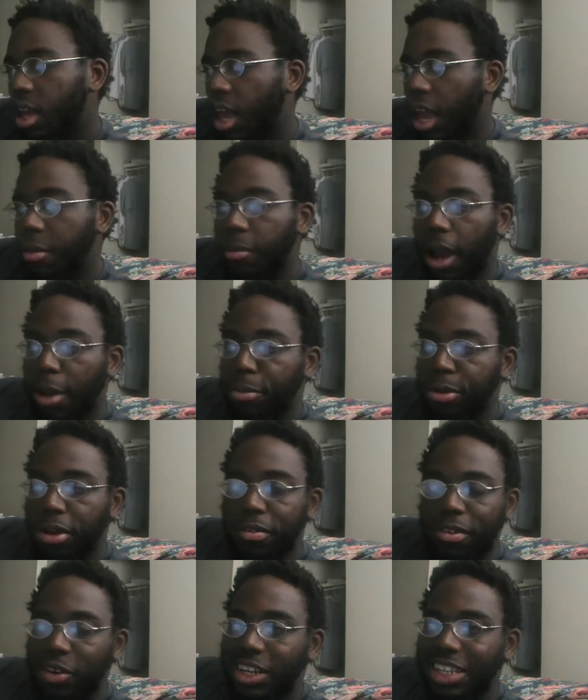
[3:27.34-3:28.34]
And my
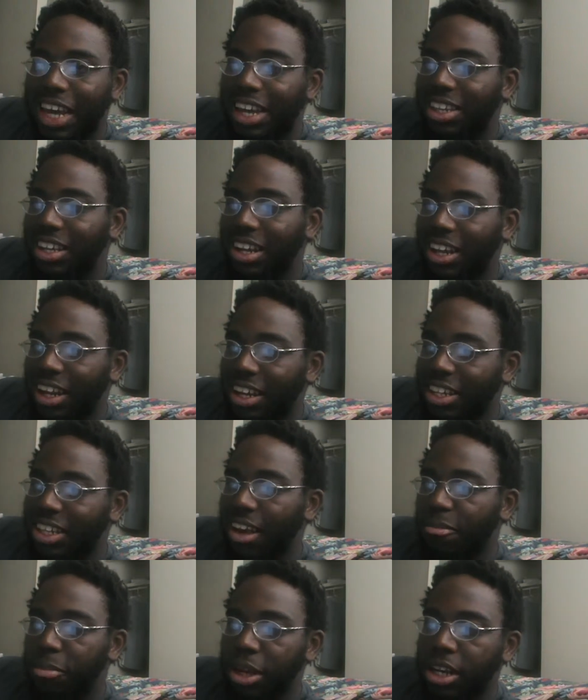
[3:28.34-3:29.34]
preview is that the Lynx
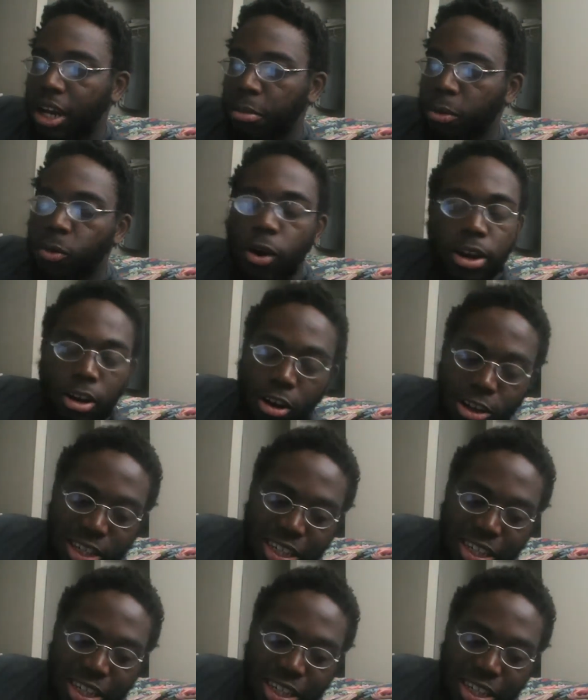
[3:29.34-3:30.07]
have been number 1 all